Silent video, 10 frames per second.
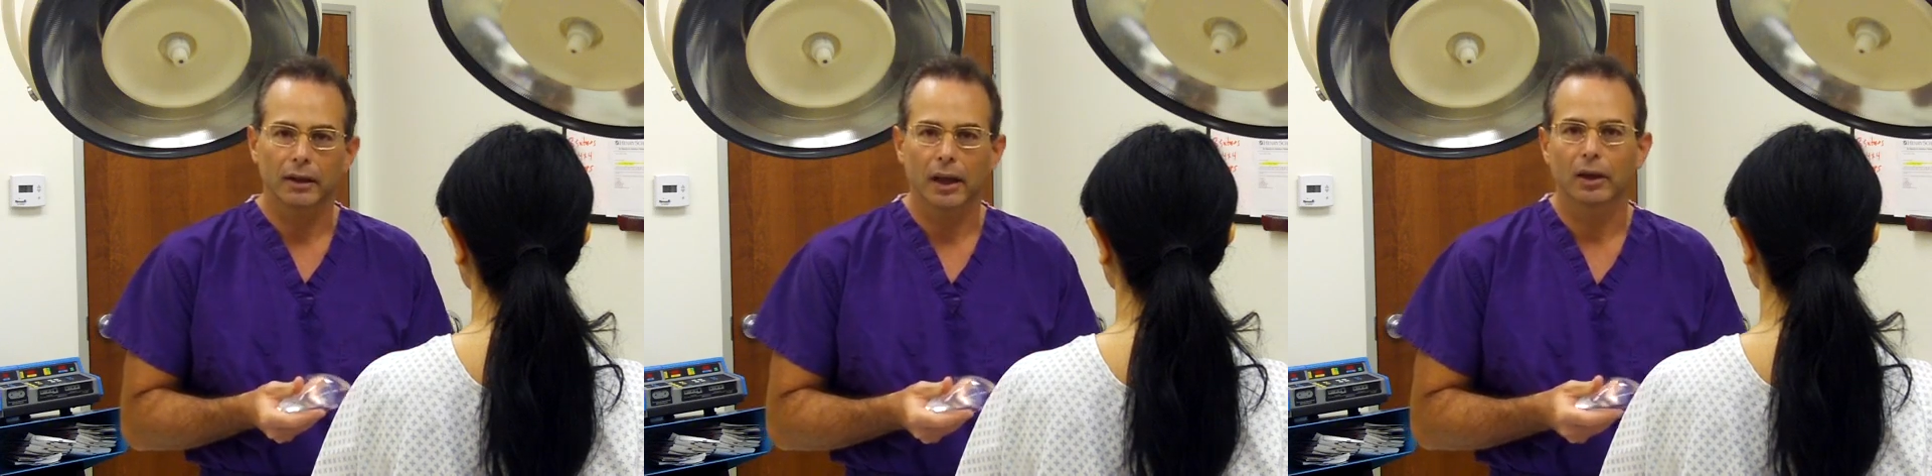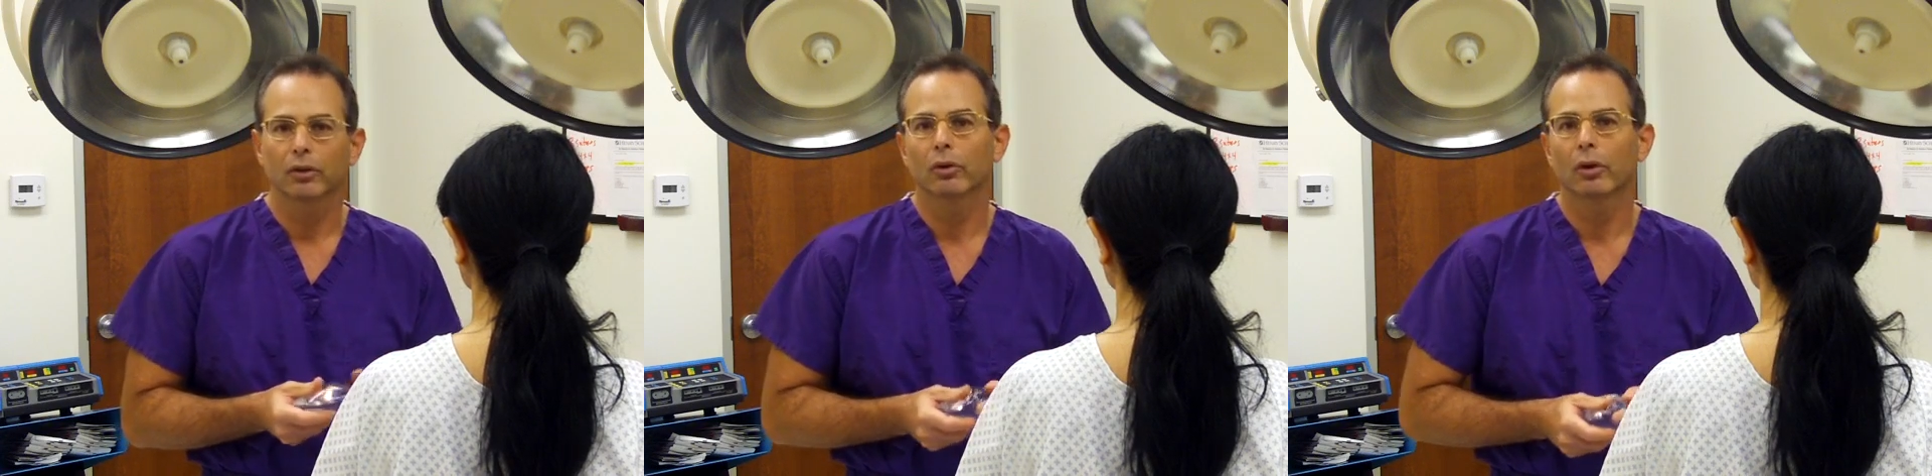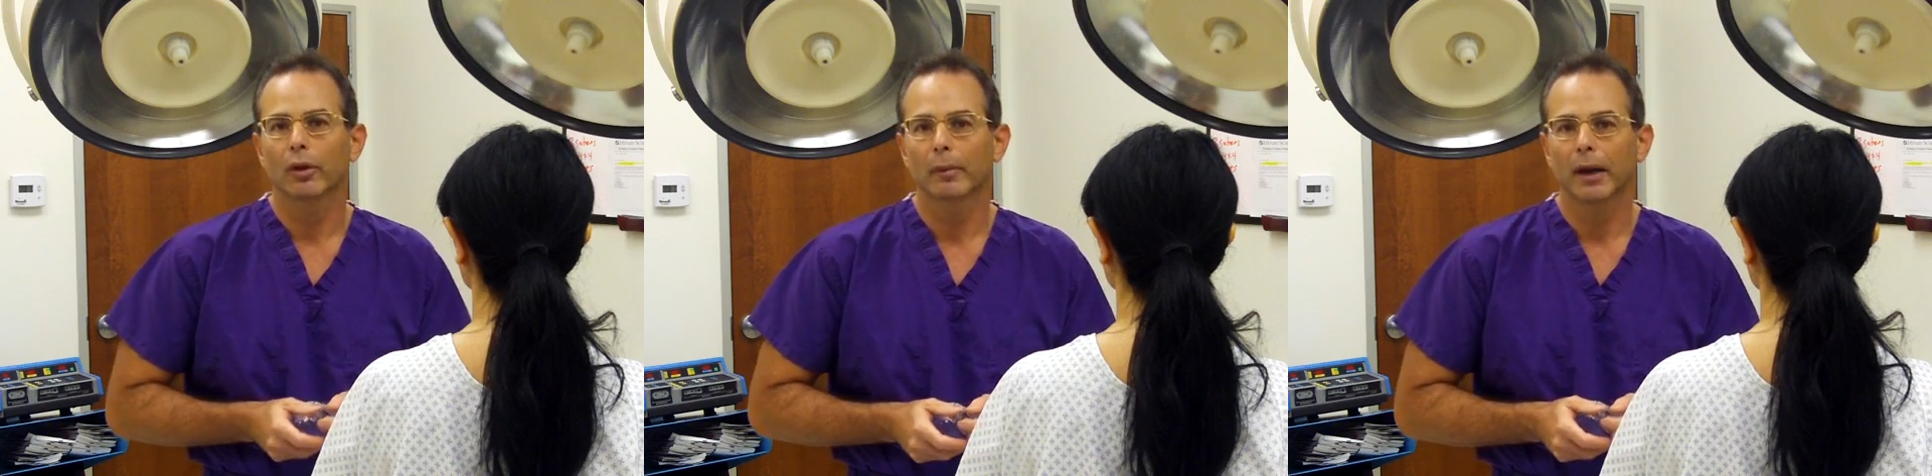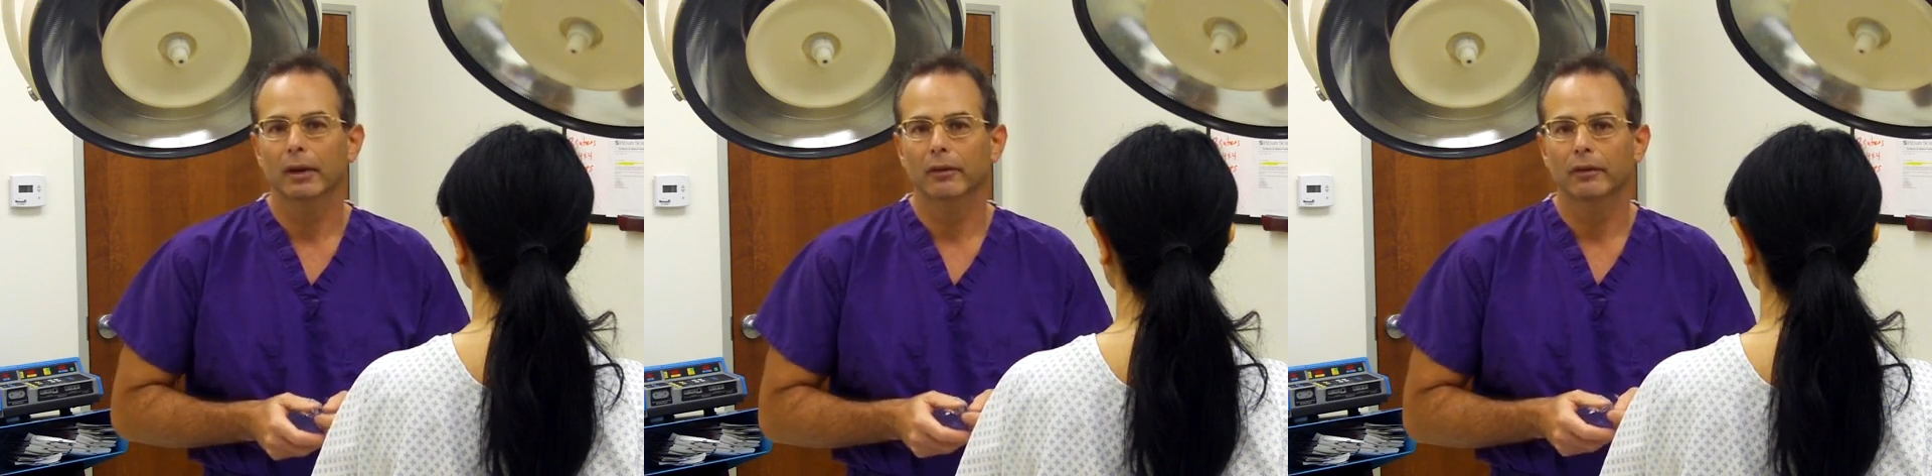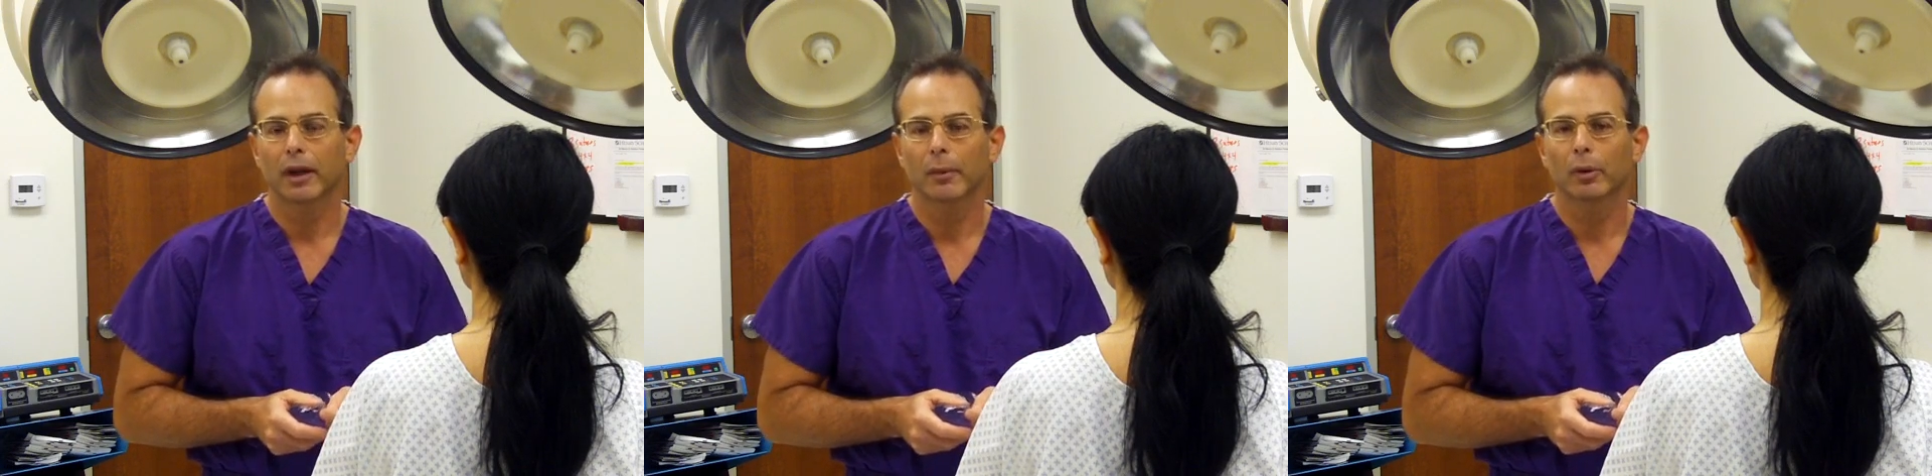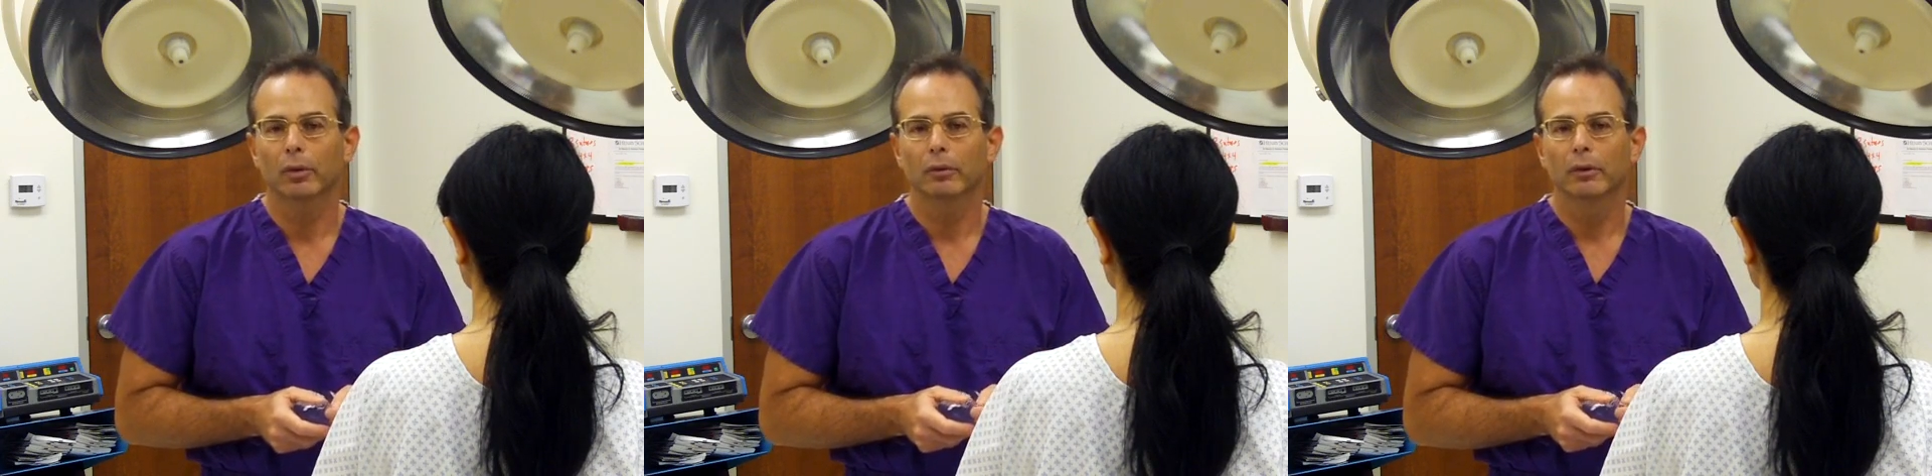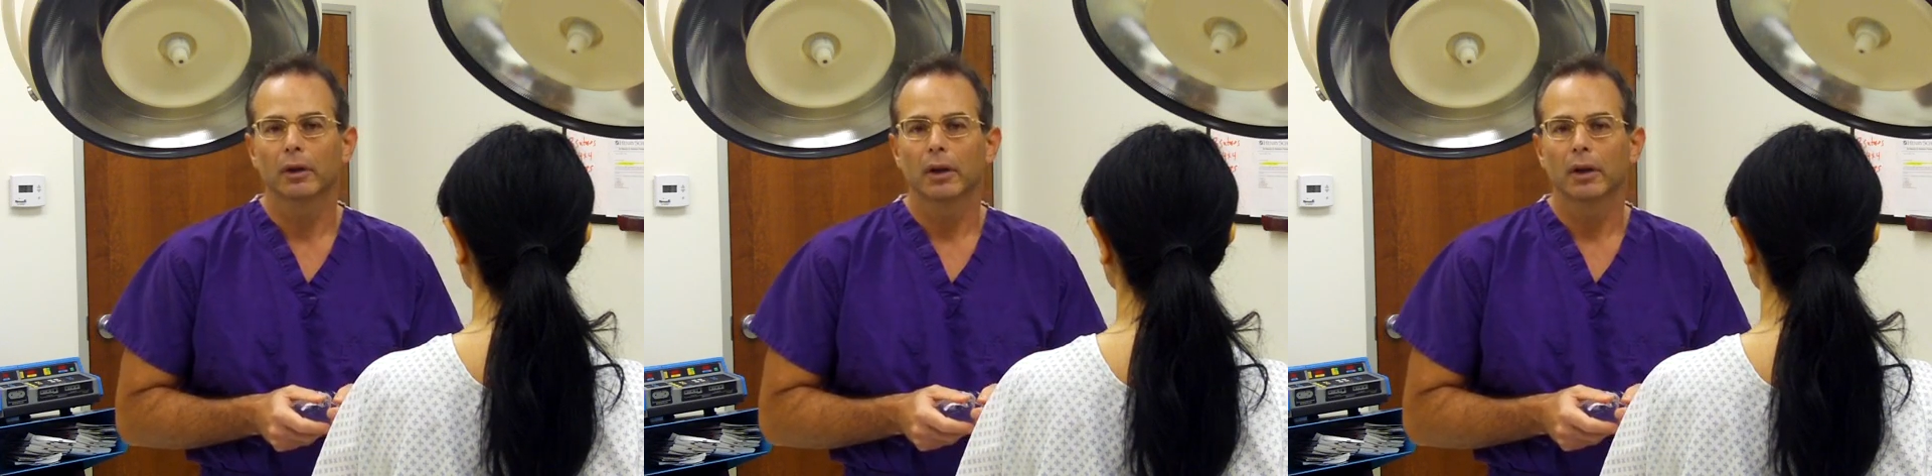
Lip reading: down on the back of the table,